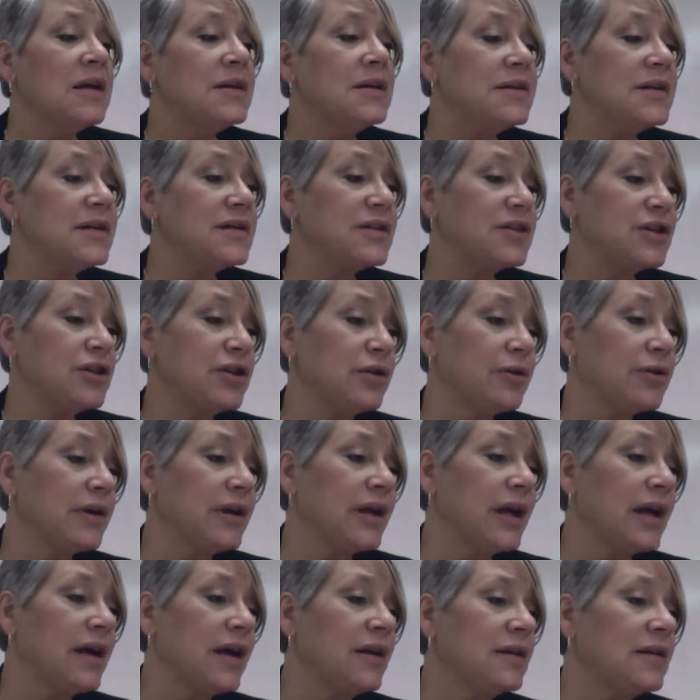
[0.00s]

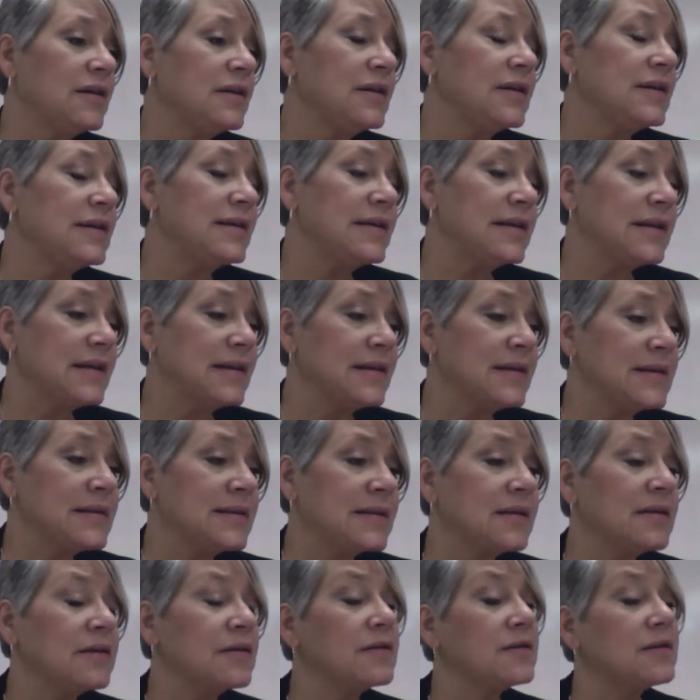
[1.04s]
Dysuria,
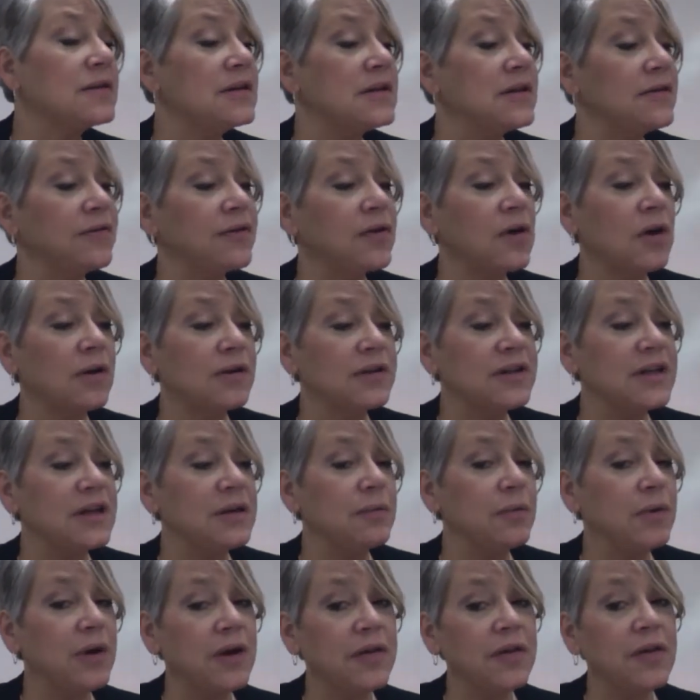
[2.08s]
difficulty
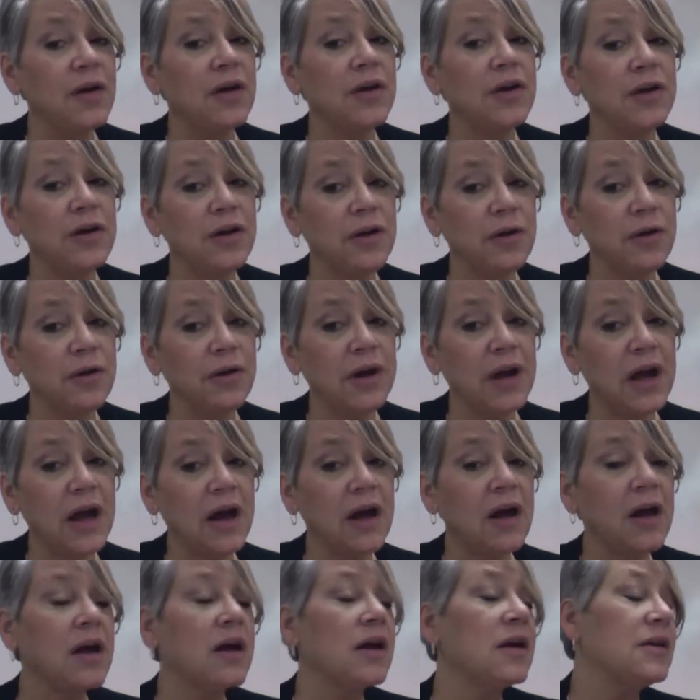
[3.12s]
with,
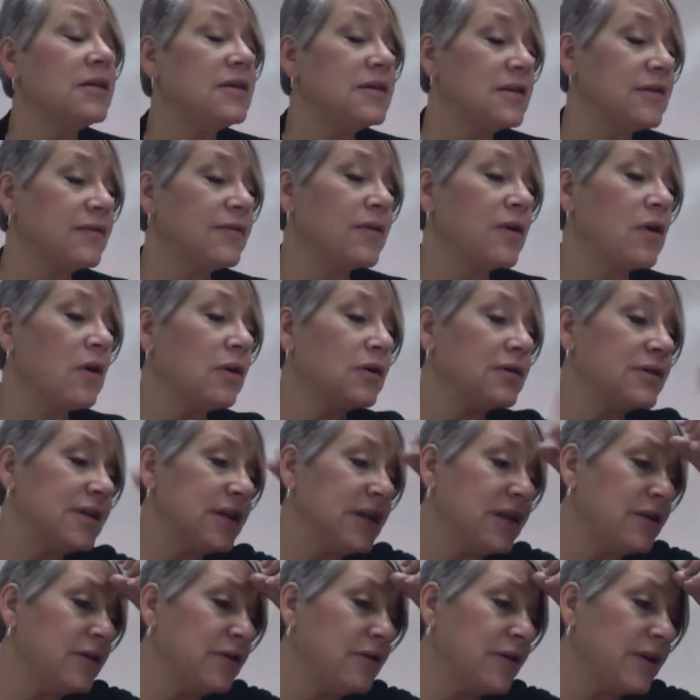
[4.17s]
urea,
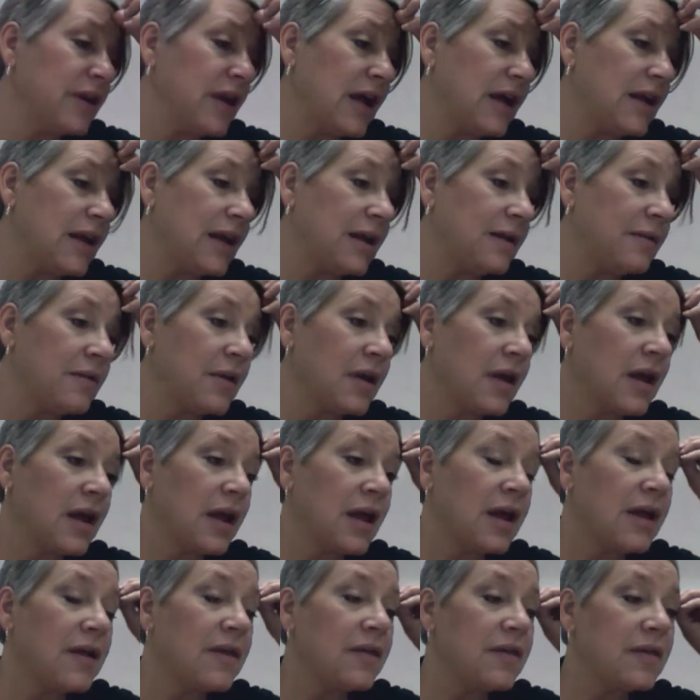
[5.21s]
difficulty urinating.
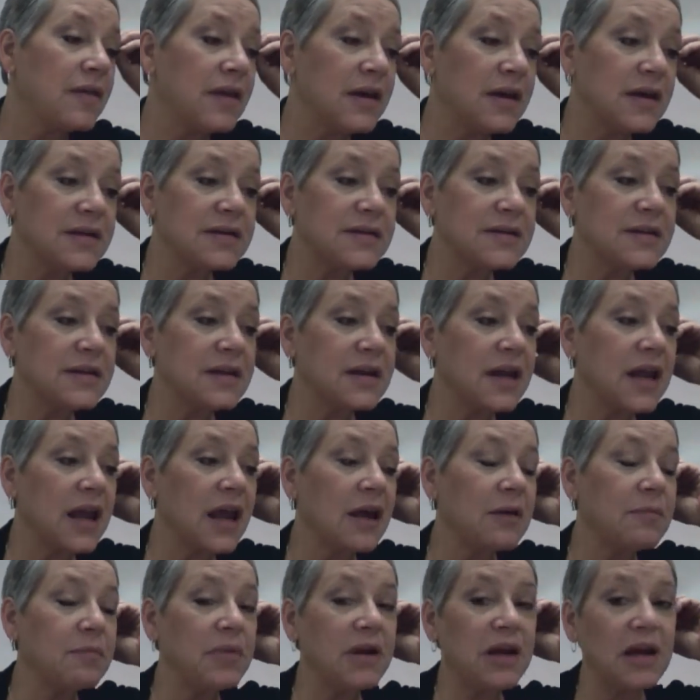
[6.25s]
This
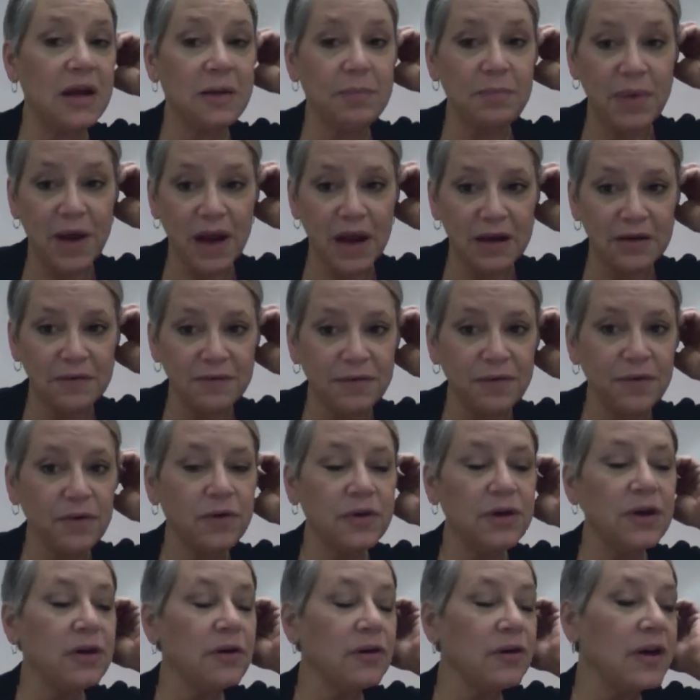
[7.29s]
can be painful
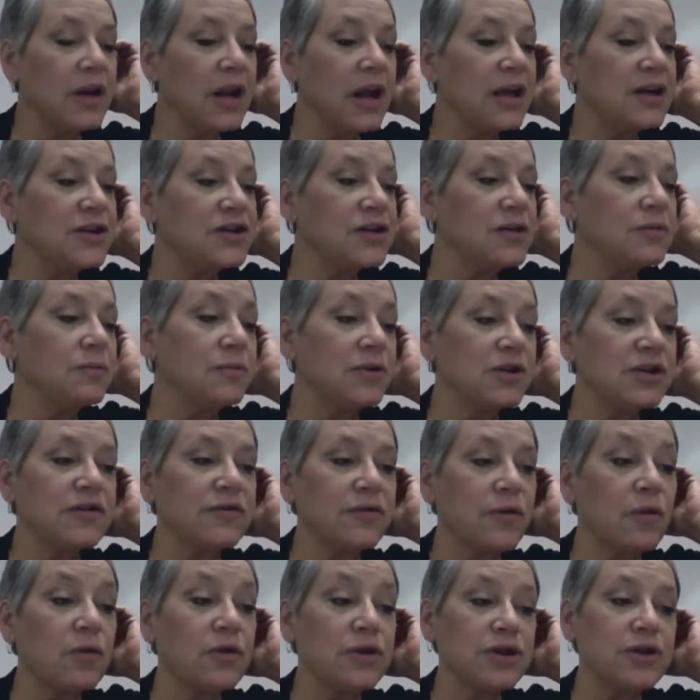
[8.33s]
urination, which
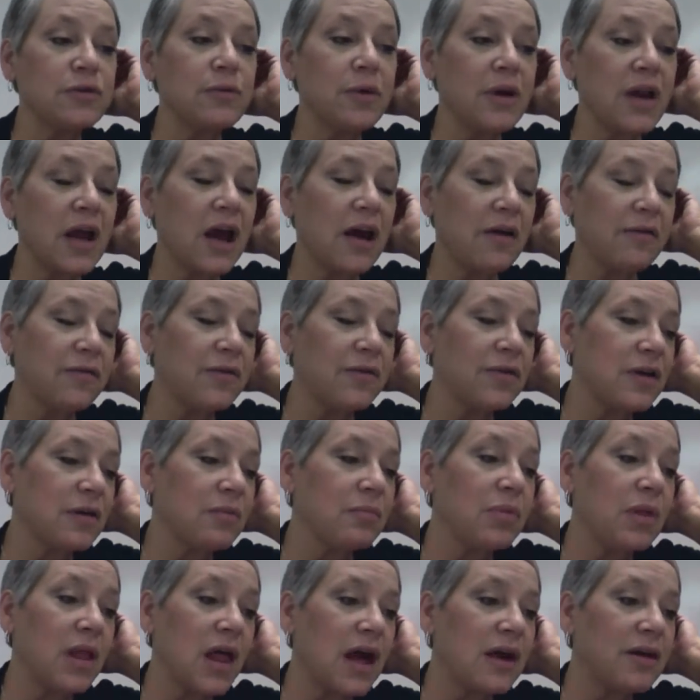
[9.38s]
of course you would have with a
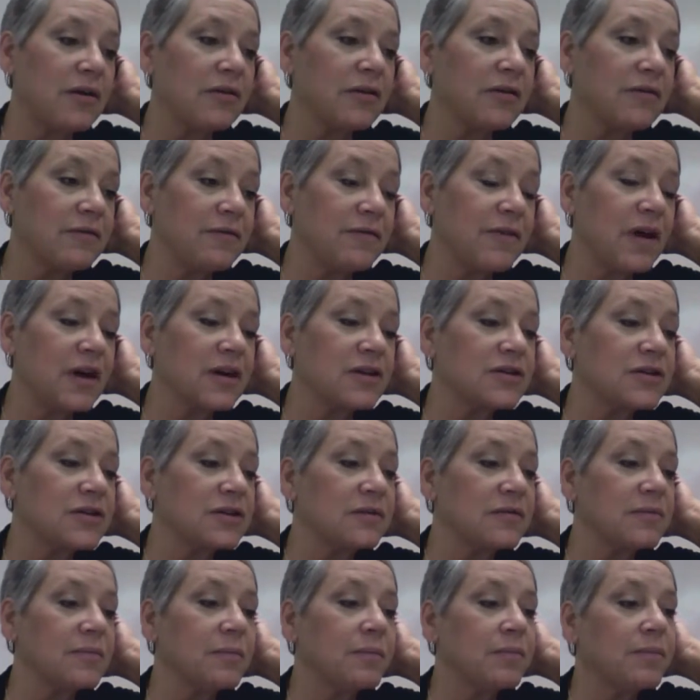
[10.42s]
bladder
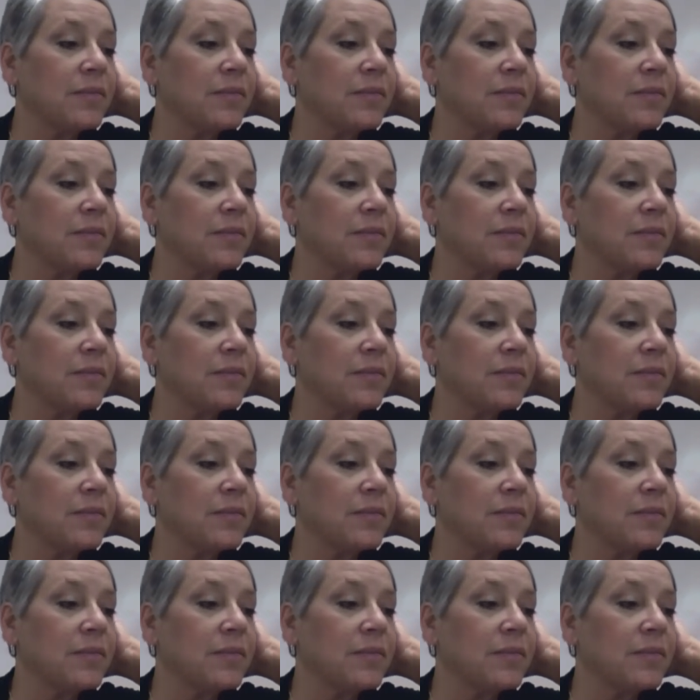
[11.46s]
infection.